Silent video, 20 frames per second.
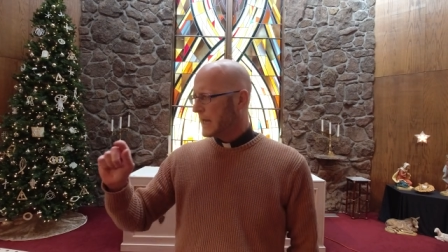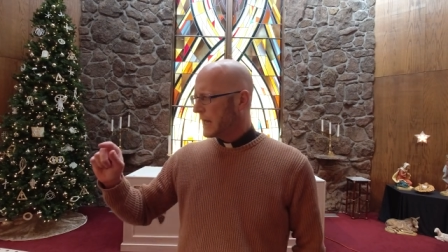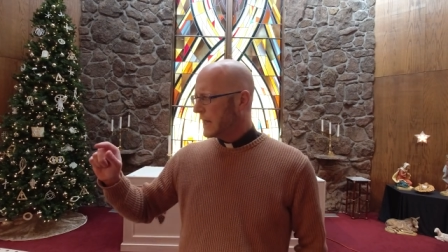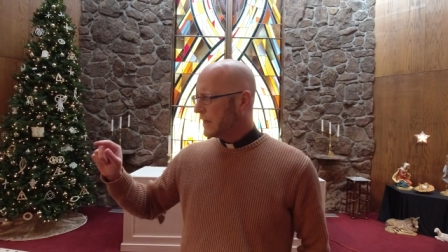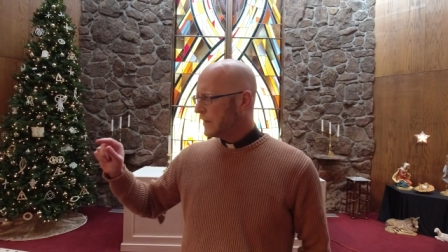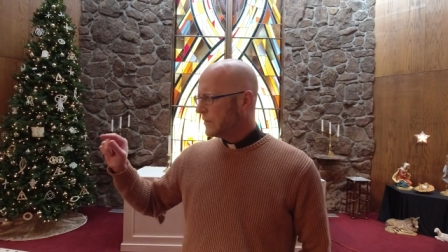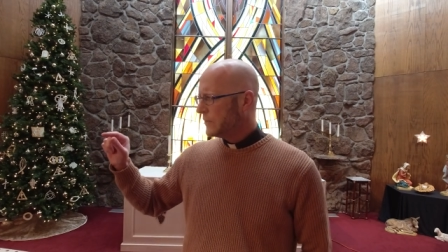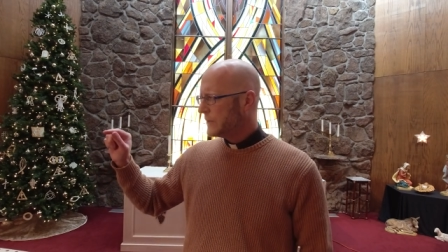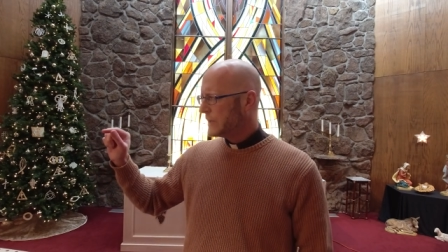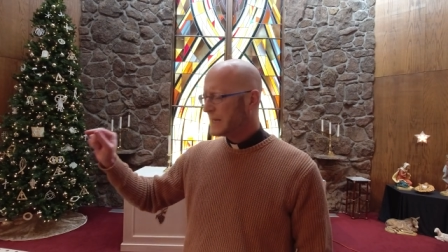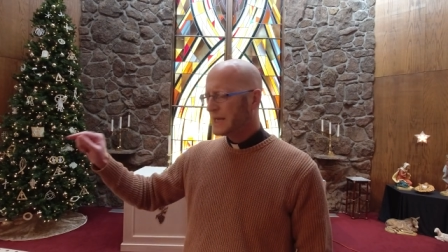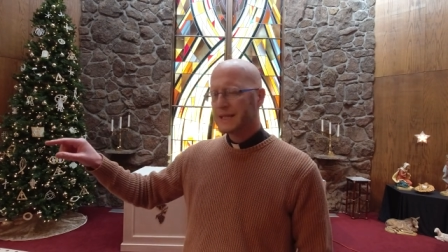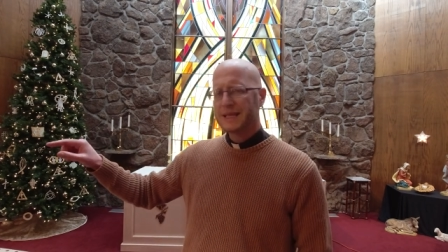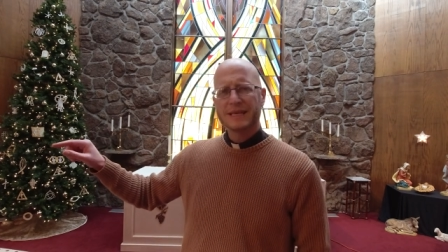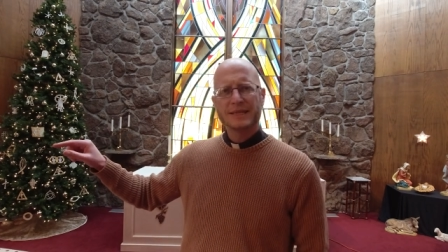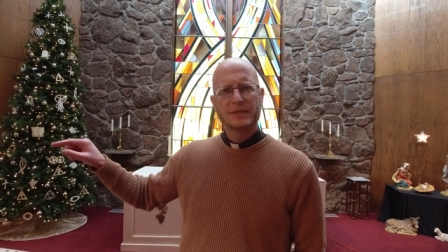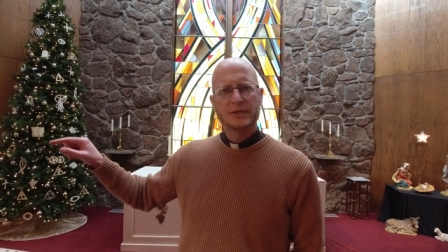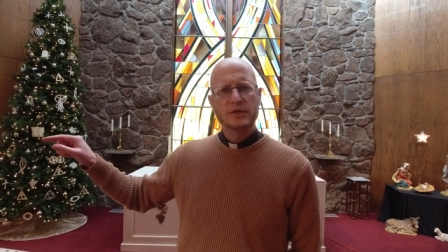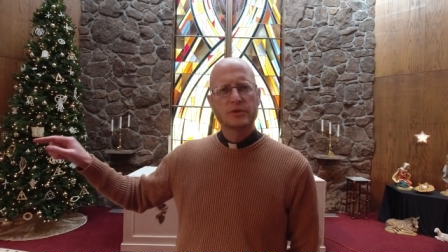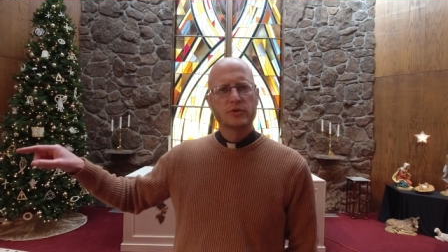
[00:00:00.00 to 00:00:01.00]
Uh, we get
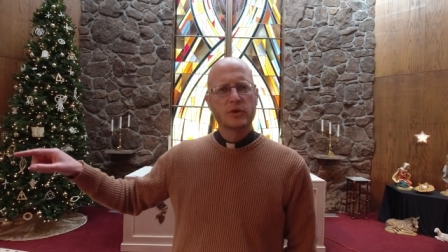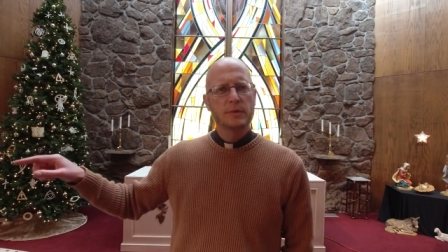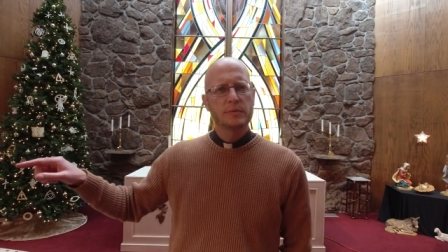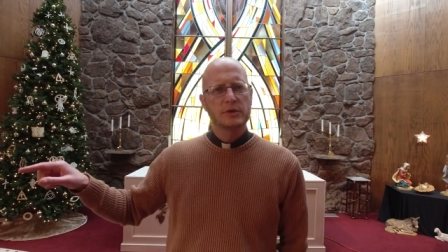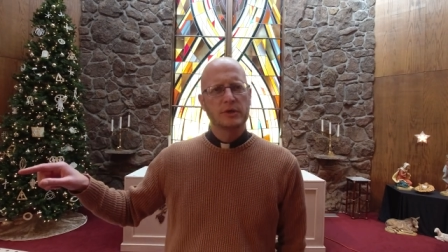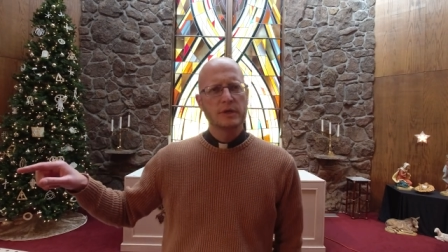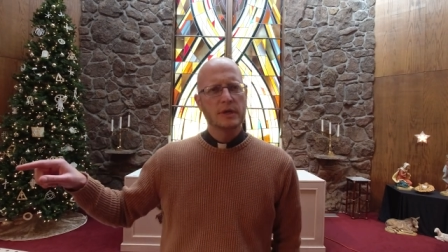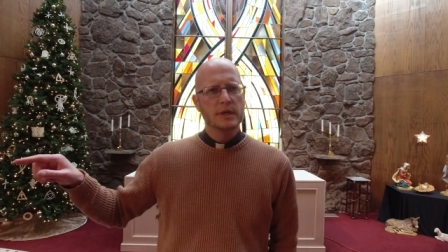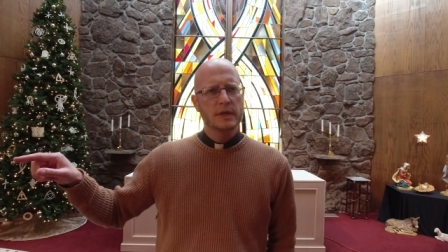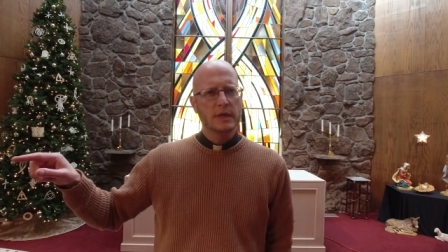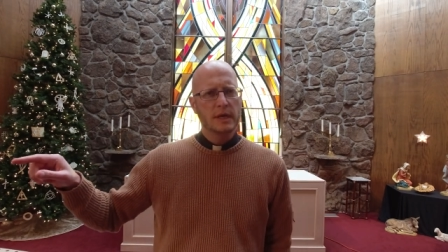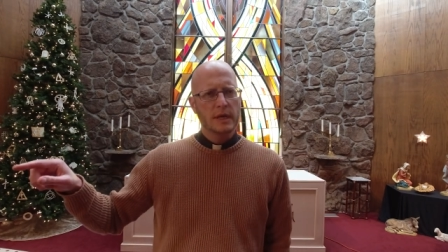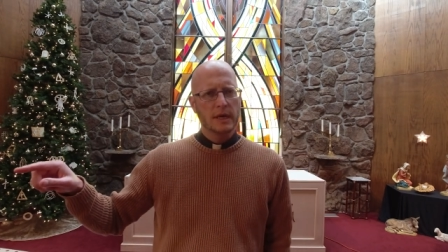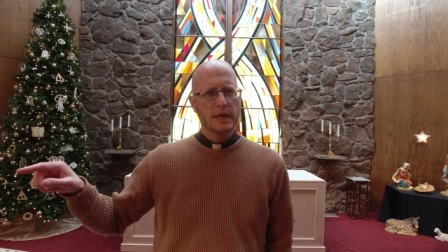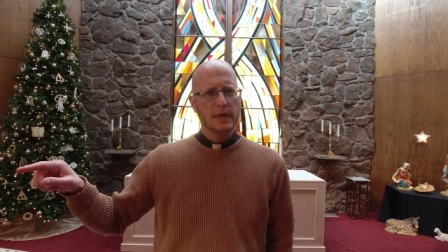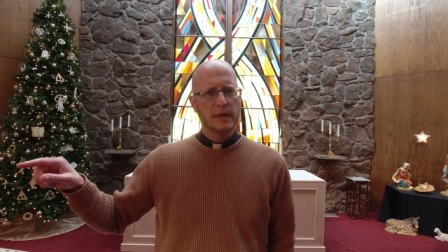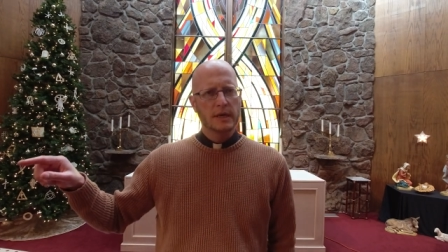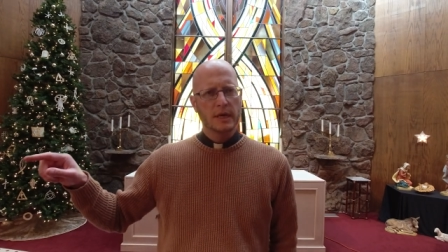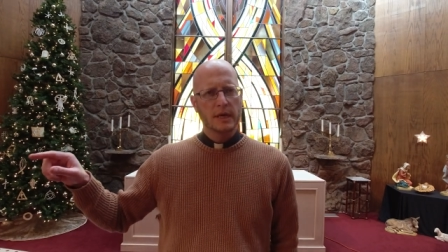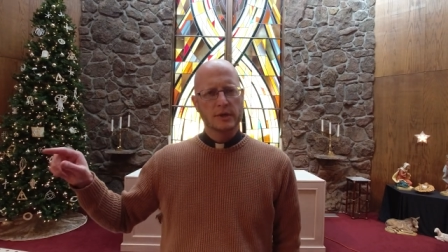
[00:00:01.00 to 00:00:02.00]
this description in,
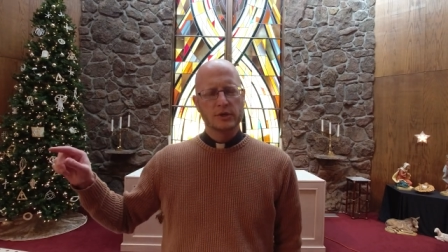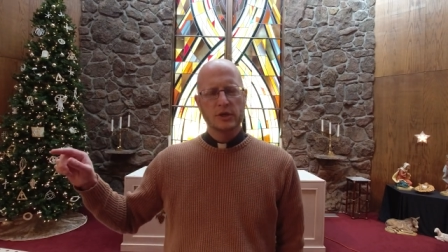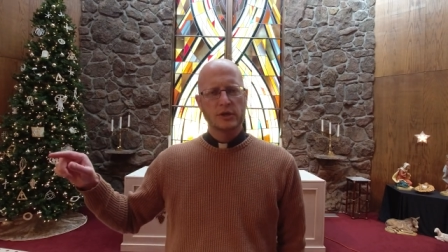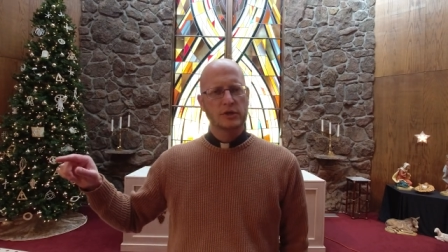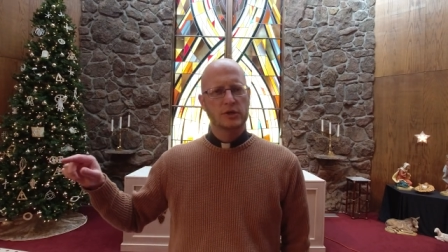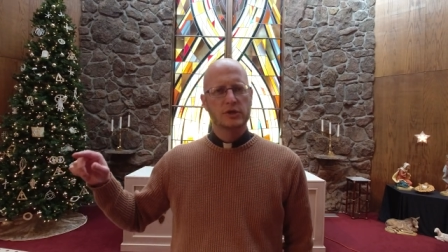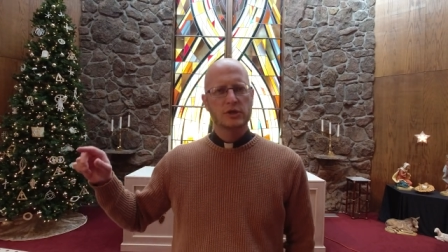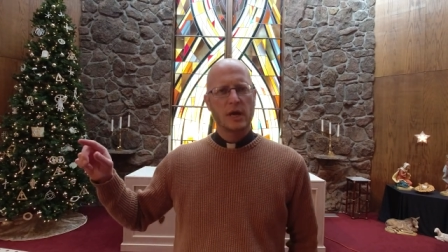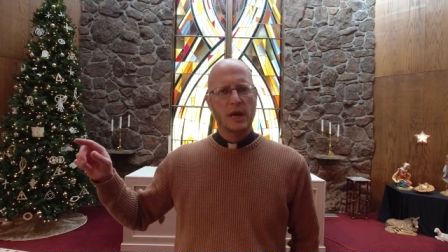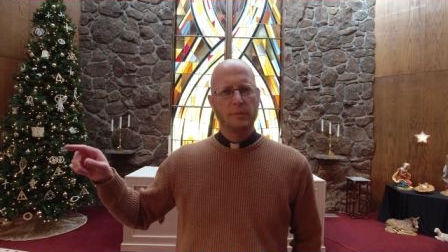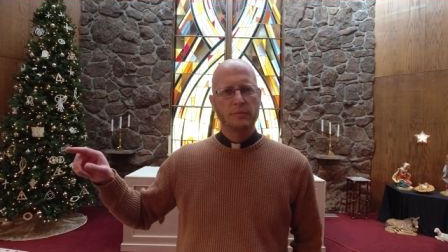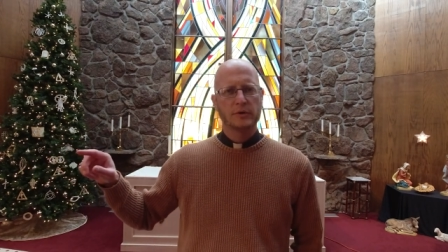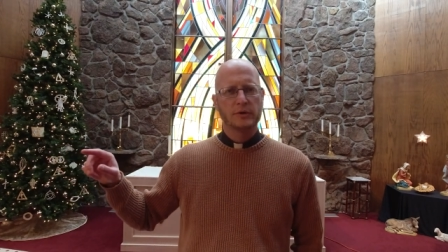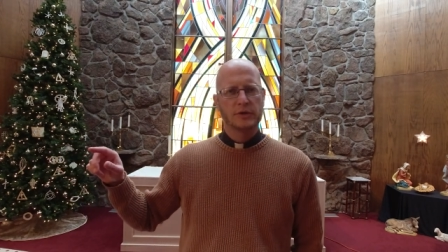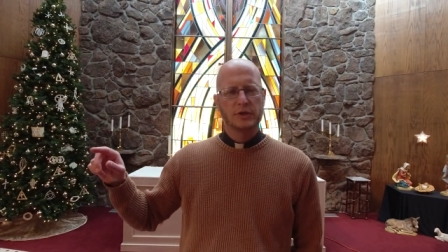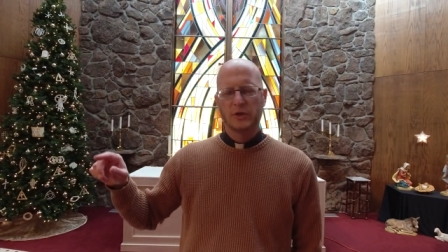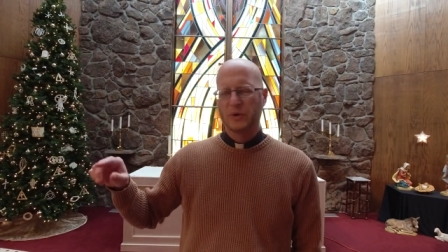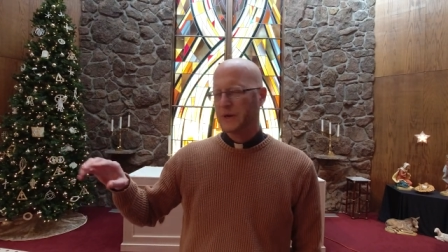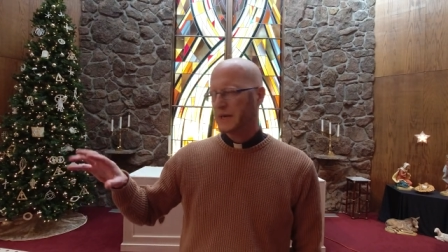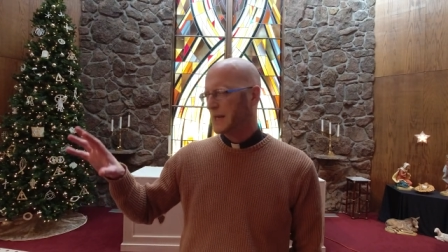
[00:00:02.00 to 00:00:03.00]
in uh, Judges chapter
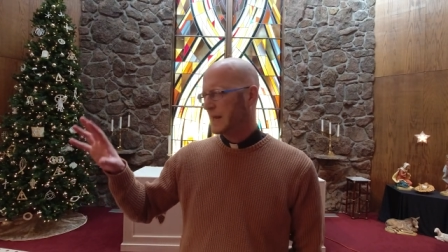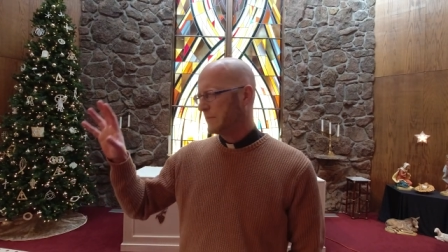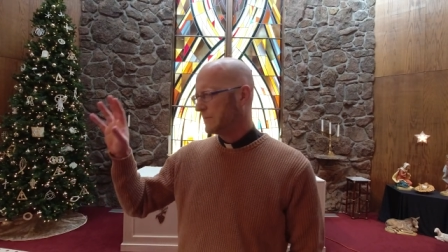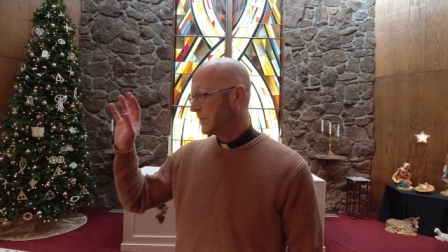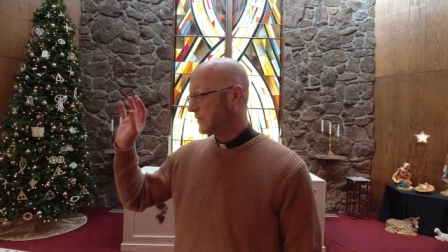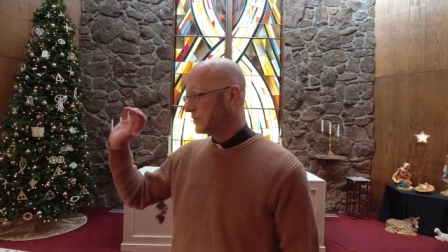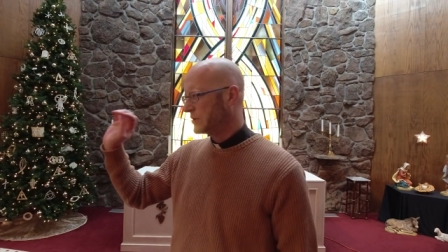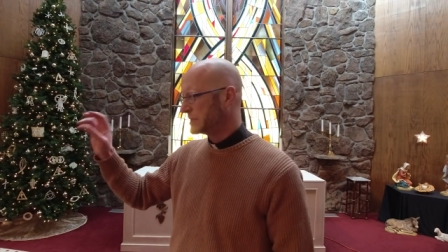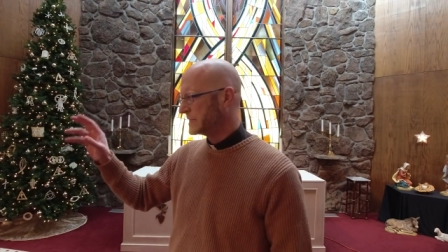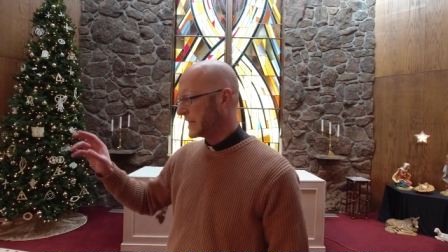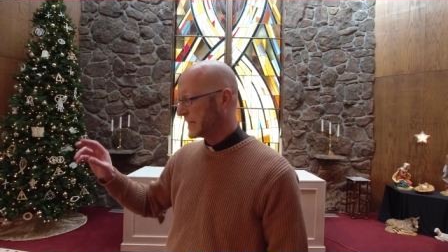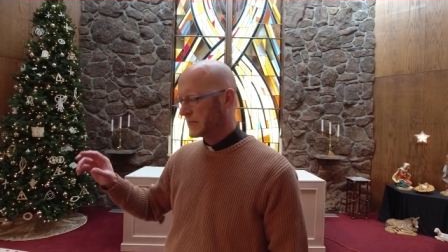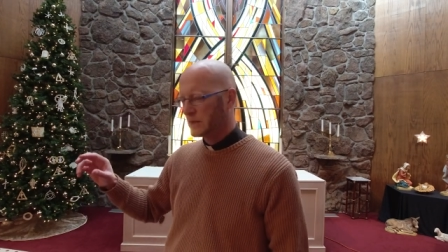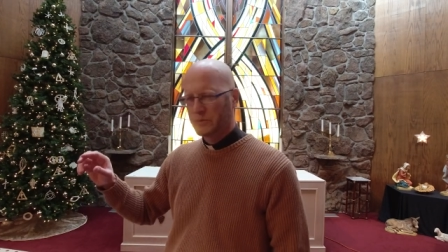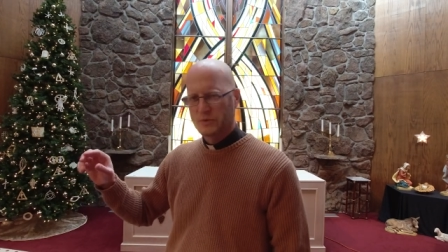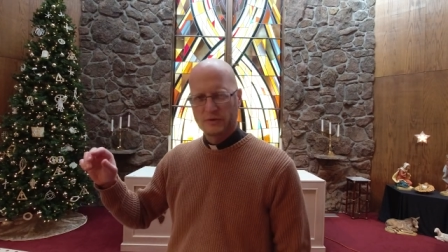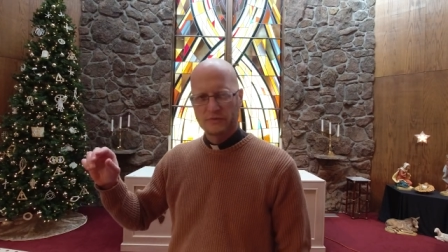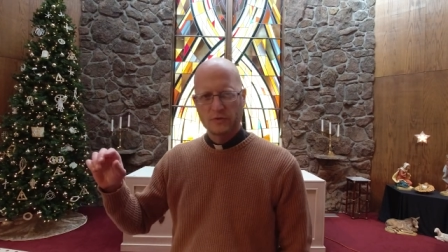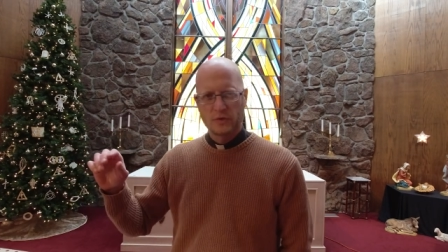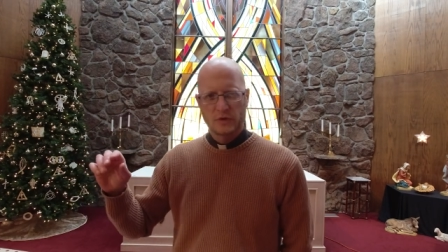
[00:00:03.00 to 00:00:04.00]
two. I can't remember exactly
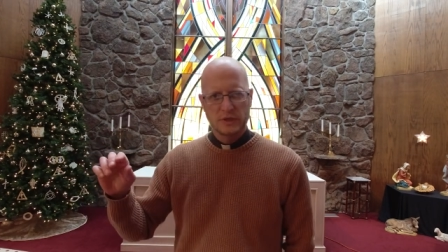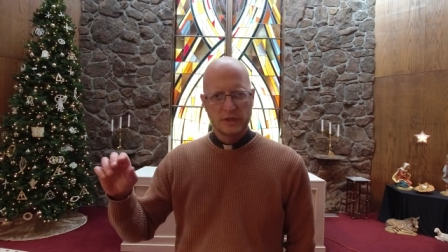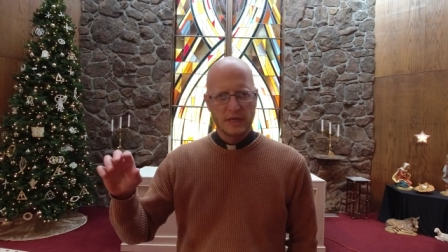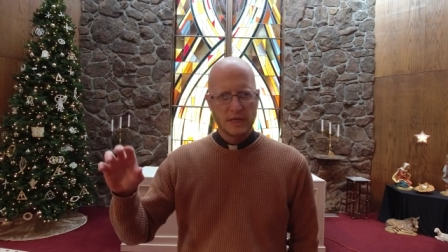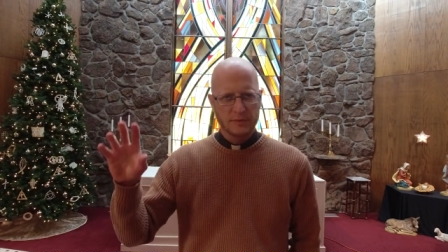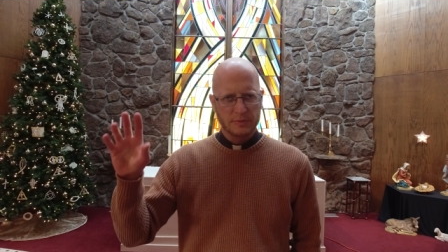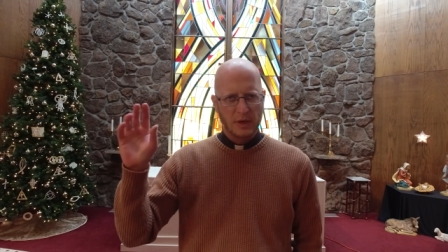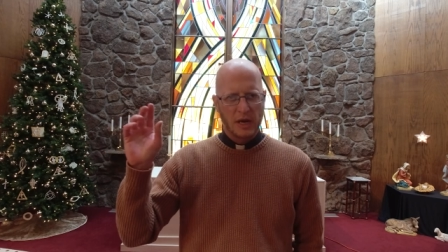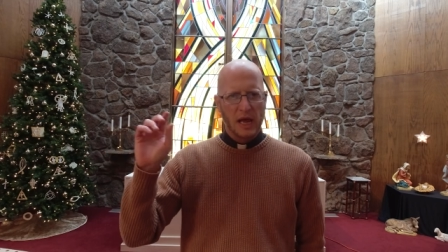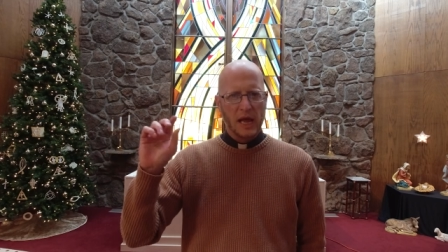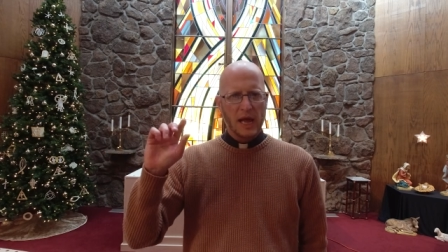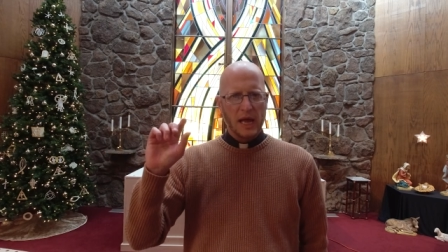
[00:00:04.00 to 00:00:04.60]
which verse it is, but